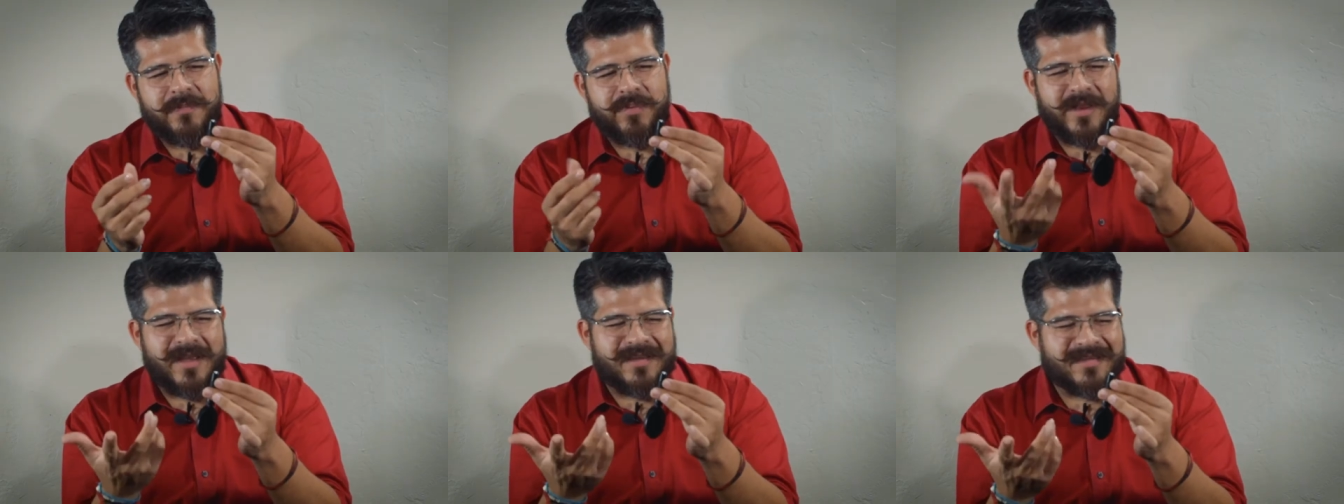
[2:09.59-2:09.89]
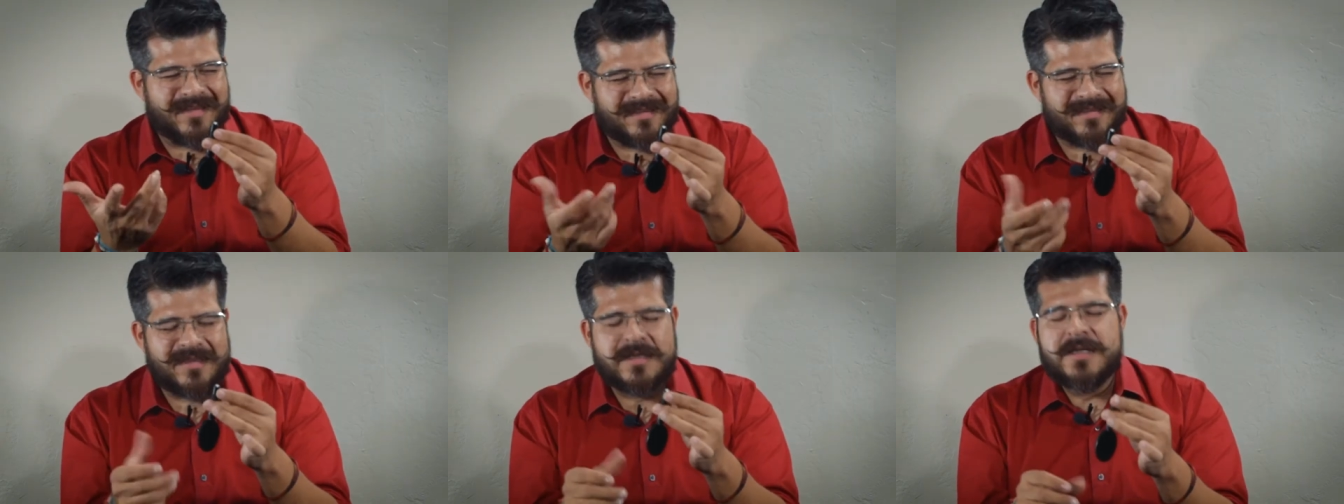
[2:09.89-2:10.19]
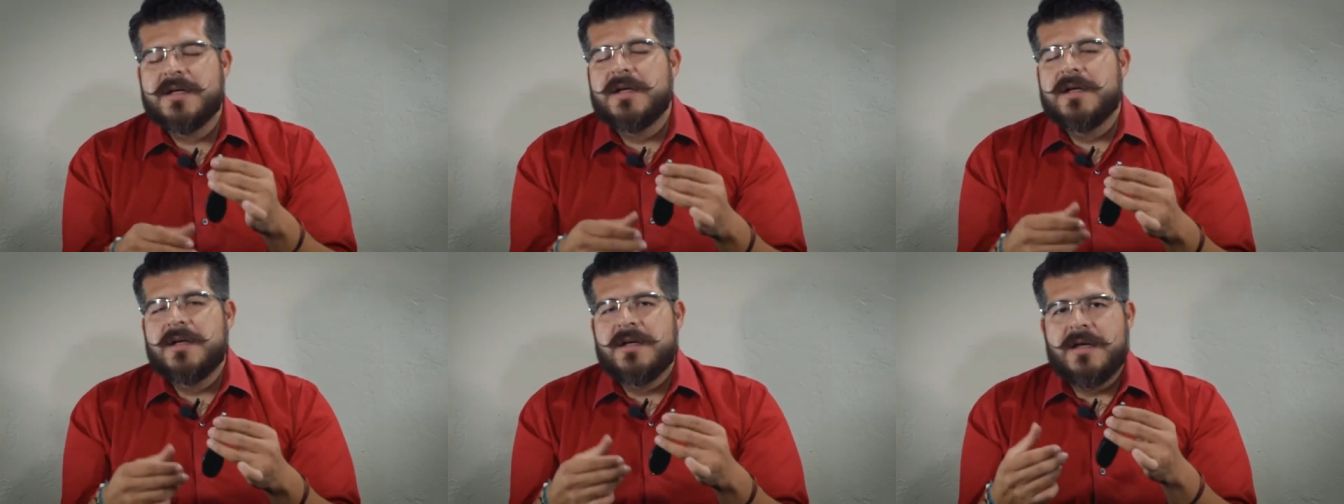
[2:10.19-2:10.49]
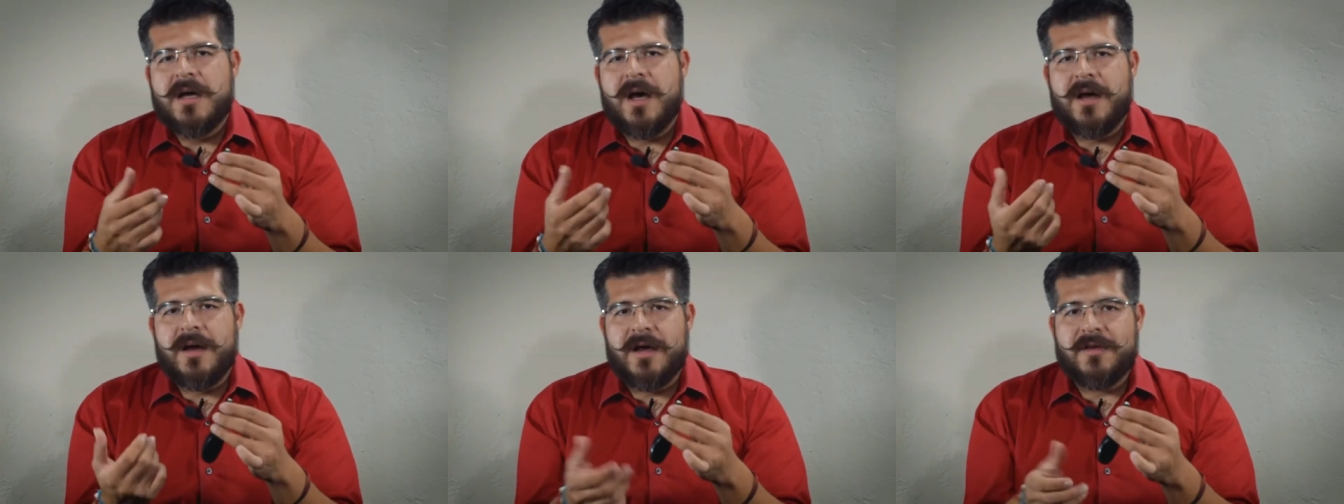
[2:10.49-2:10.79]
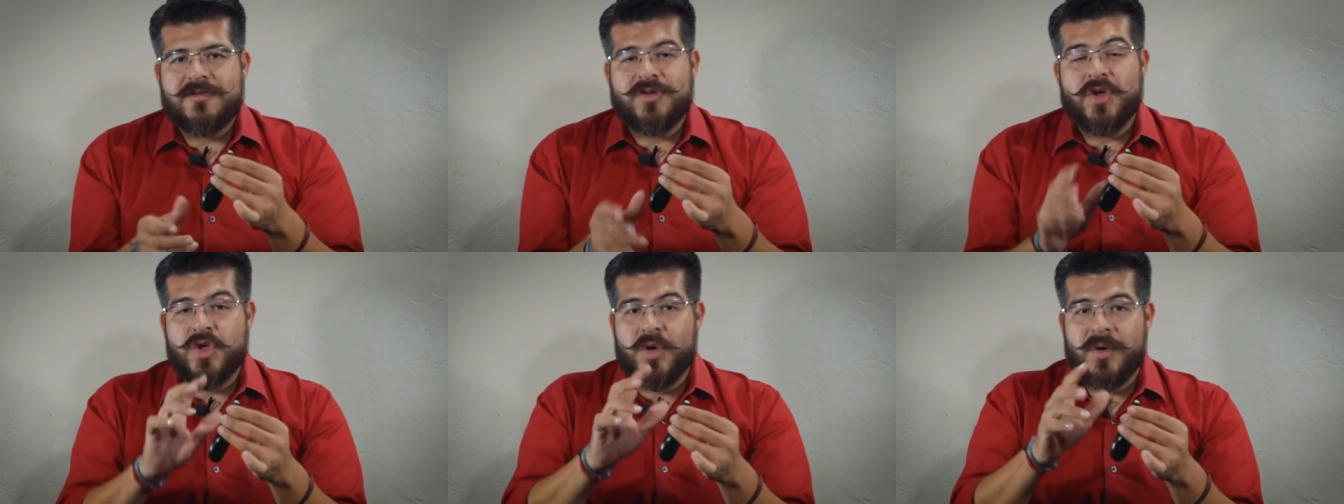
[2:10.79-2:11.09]
places.
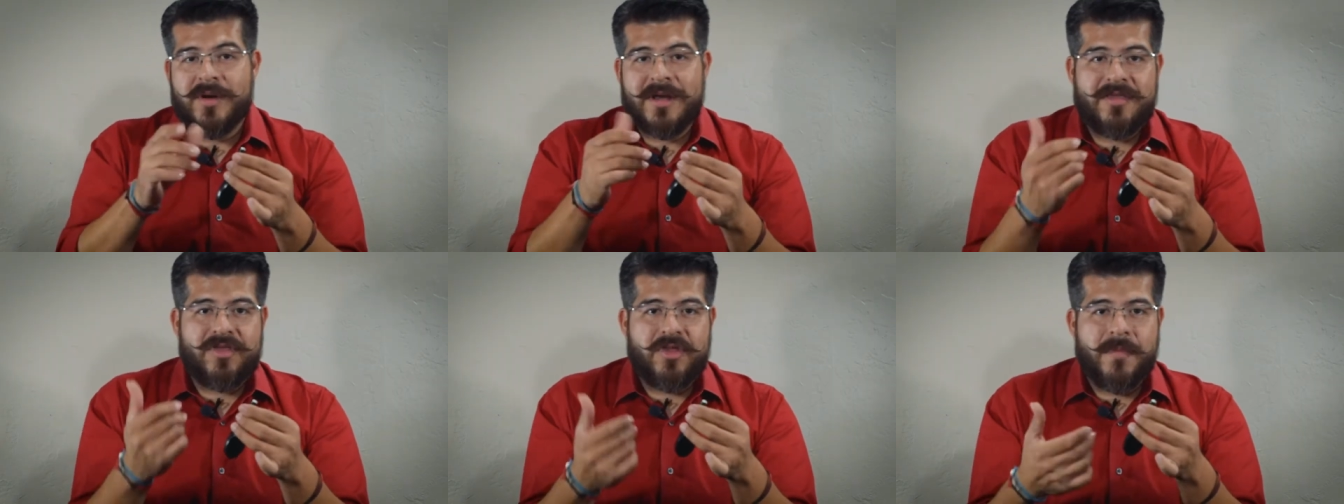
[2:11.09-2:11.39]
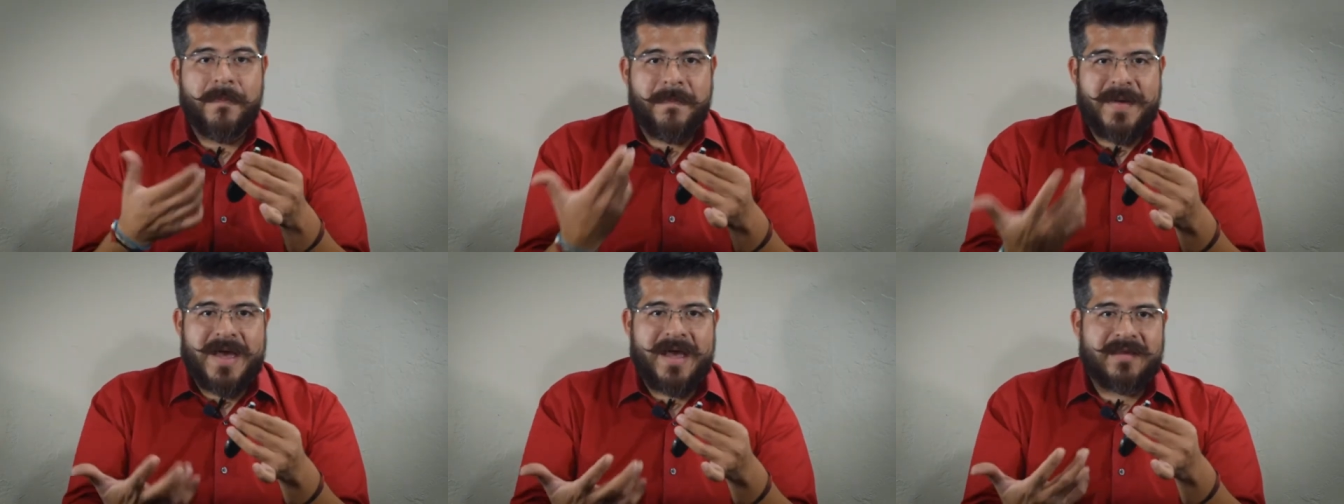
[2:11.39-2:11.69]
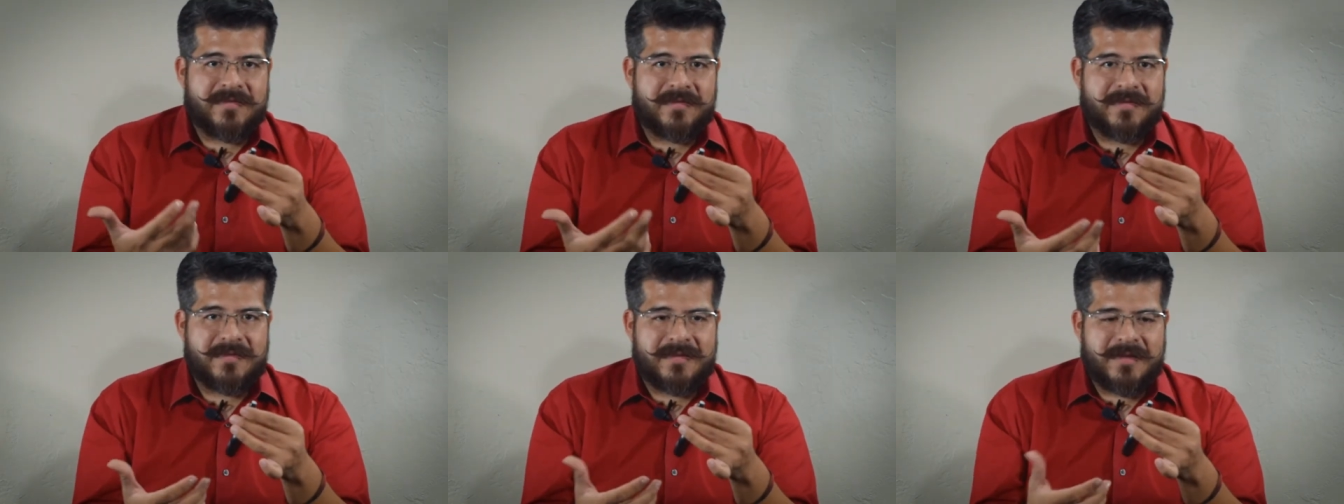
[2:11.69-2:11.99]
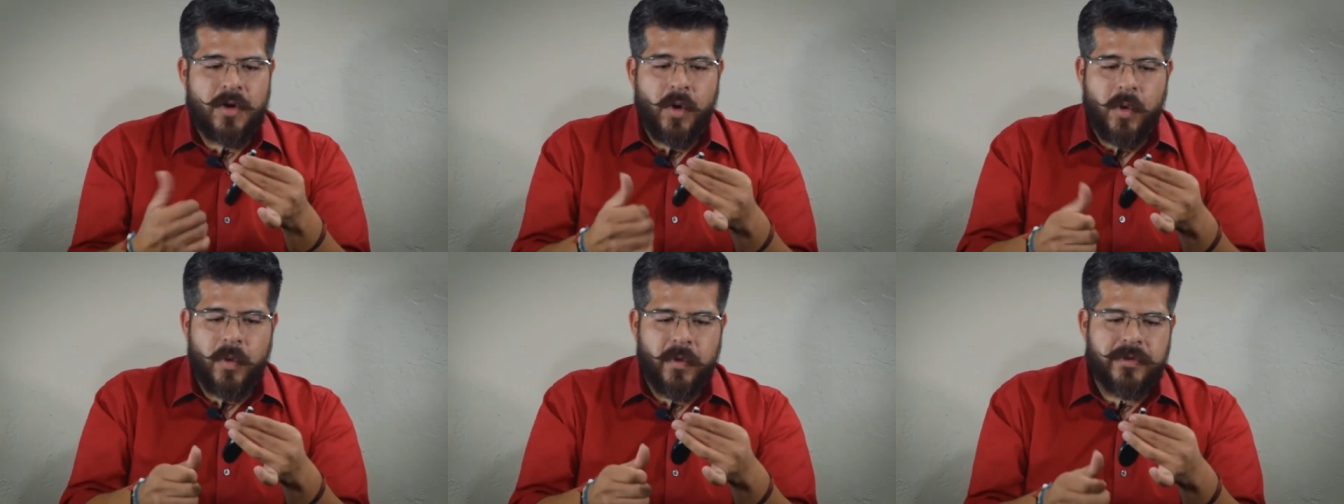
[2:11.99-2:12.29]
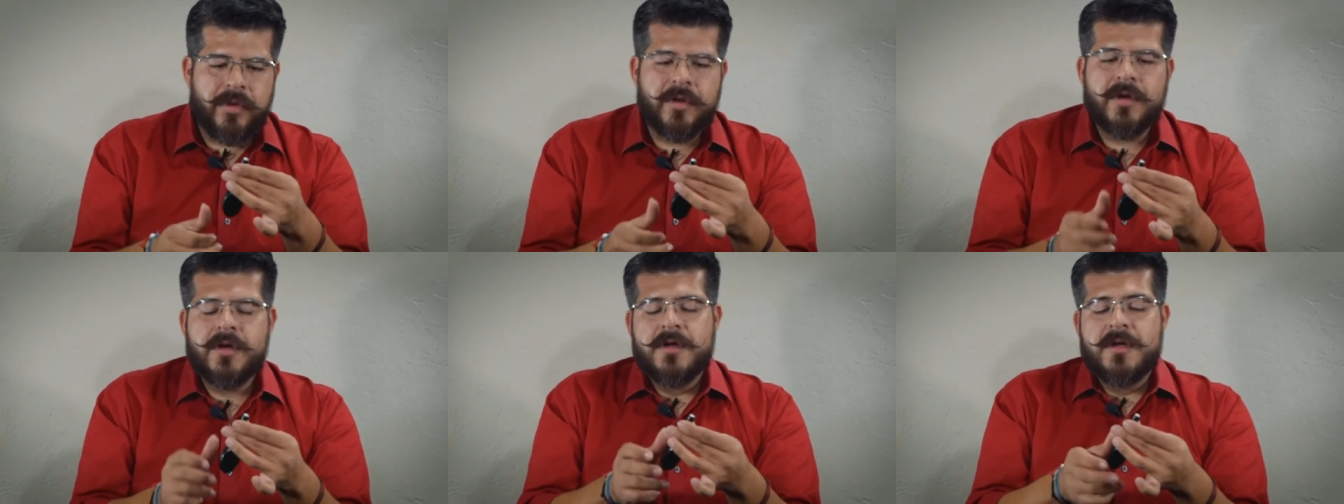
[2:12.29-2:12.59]
So you don't get the best
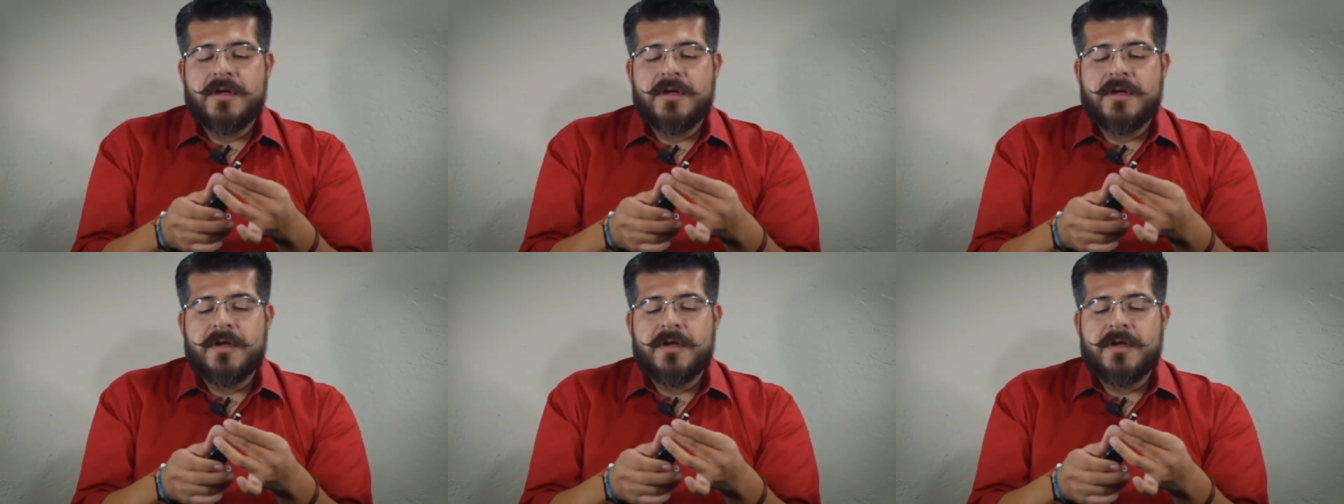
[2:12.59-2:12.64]
hold.